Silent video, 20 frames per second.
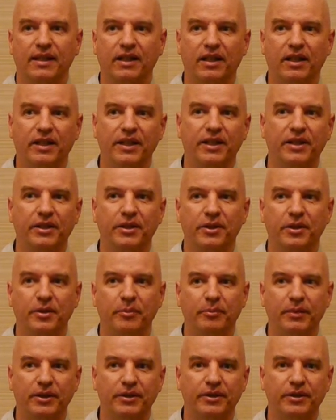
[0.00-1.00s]
clear
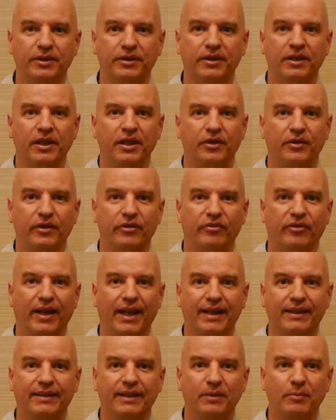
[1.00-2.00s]
mirror
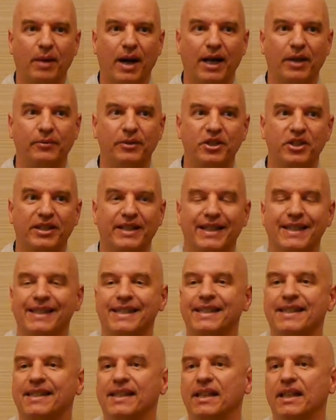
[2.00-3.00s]
reflecting mind which can
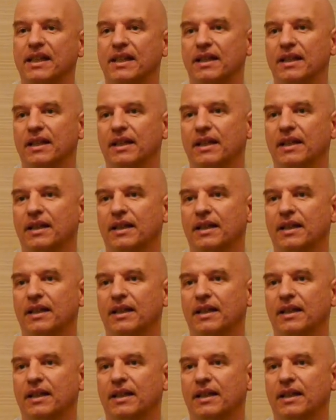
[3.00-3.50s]
see,